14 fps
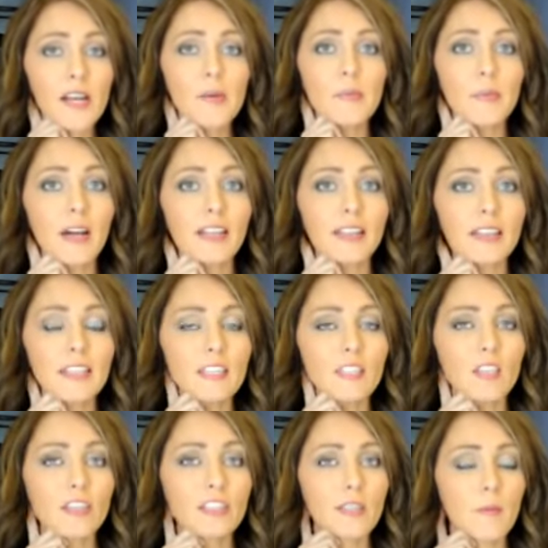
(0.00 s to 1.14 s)
but these
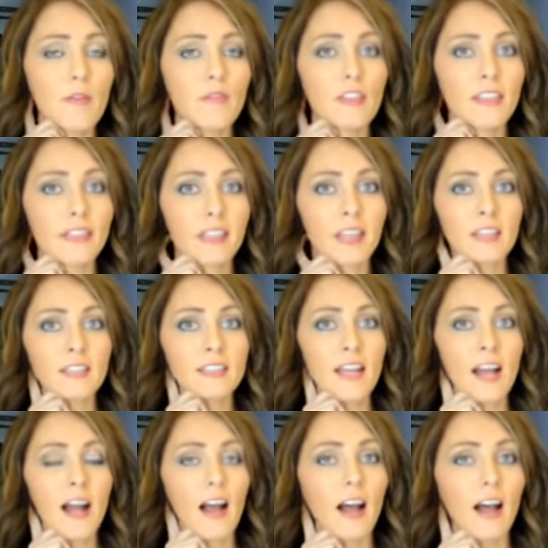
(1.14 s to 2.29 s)
are some of the things
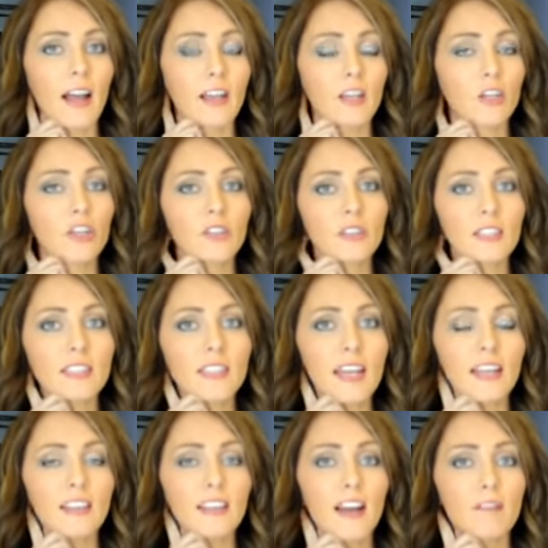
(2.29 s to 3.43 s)
that I currently take
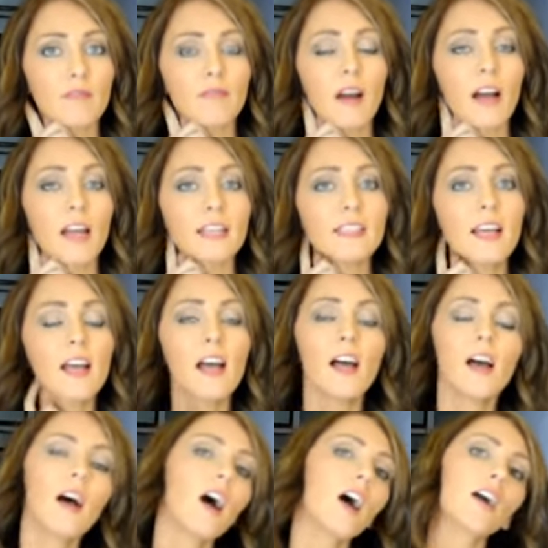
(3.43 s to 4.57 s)
that I find
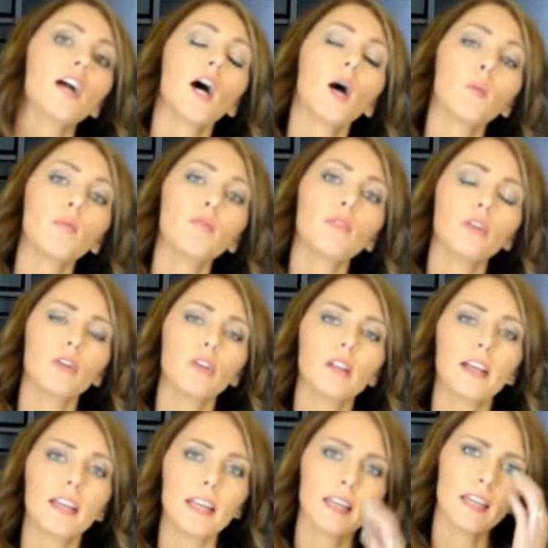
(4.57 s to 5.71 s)
are helpful
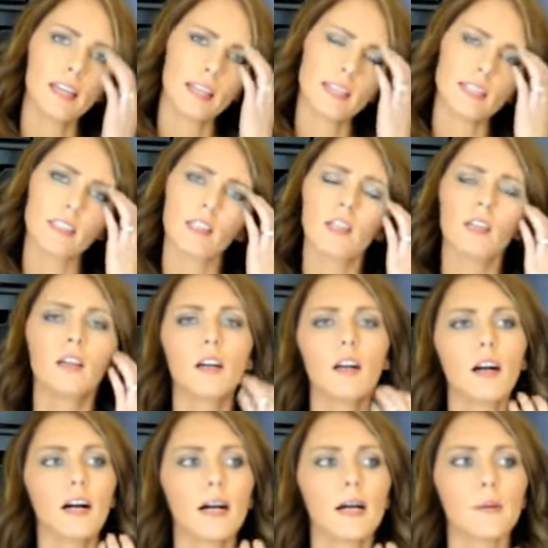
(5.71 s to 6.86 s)
and
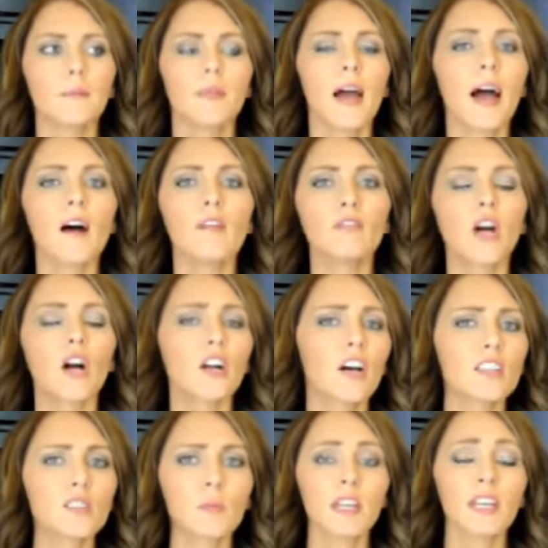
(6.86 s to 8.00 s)
that have not
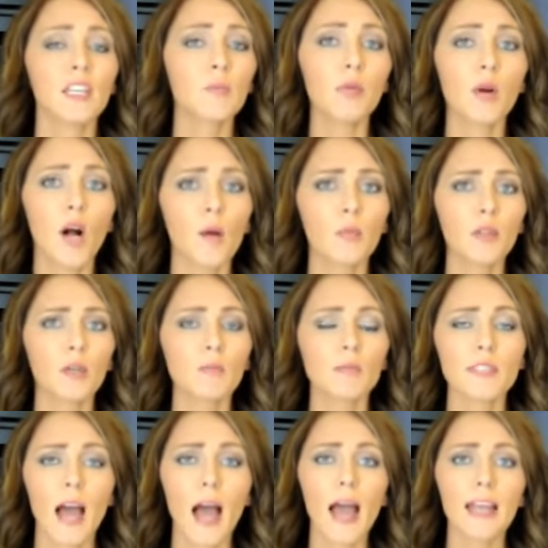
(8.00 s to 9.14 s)
caused me any problems.
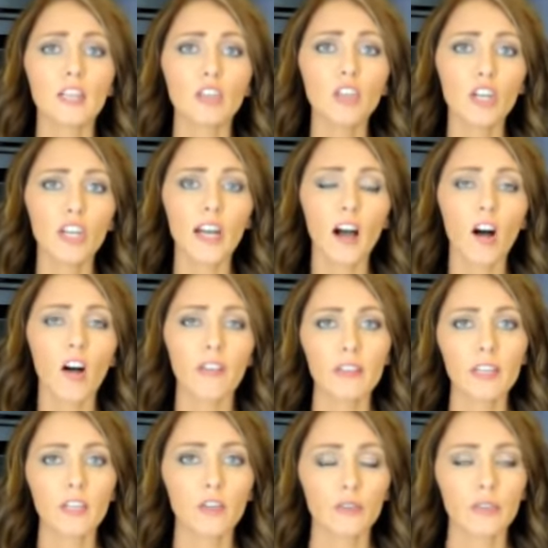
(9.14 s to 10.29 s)
I look at all the
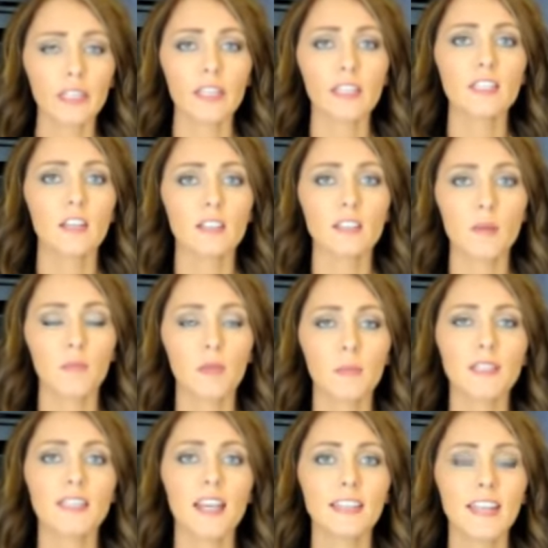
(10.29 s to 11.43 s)
ingredients on supplements
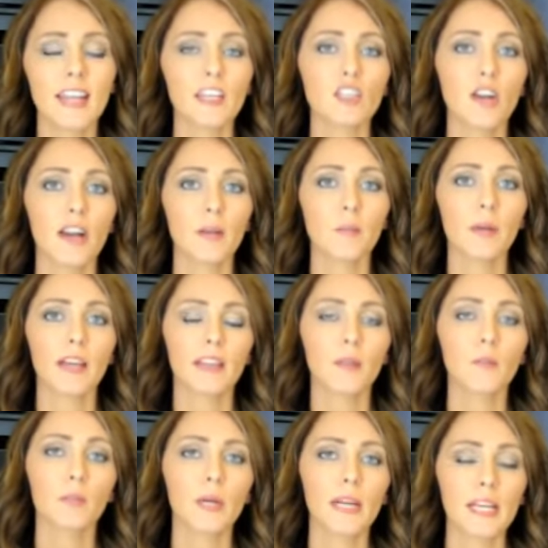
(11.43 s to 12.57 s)
I take and try to pick the
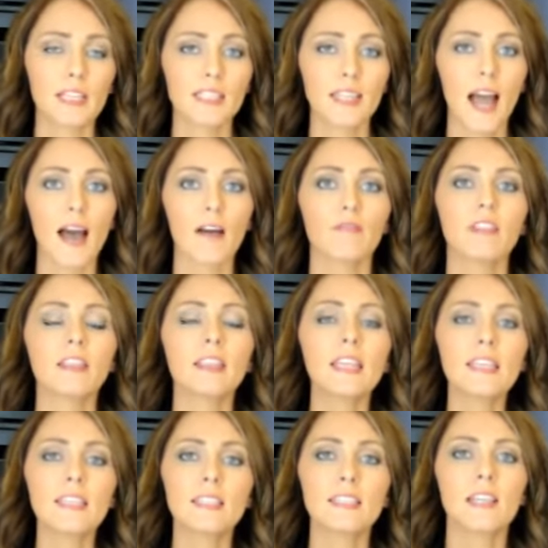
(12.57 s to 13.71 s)
brands that have the
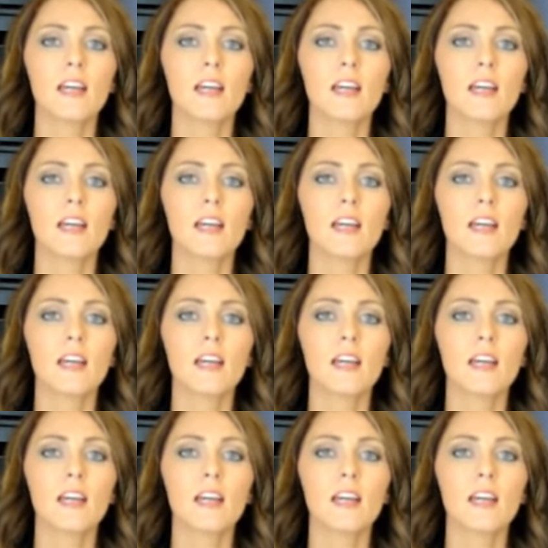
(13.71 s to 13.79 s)
least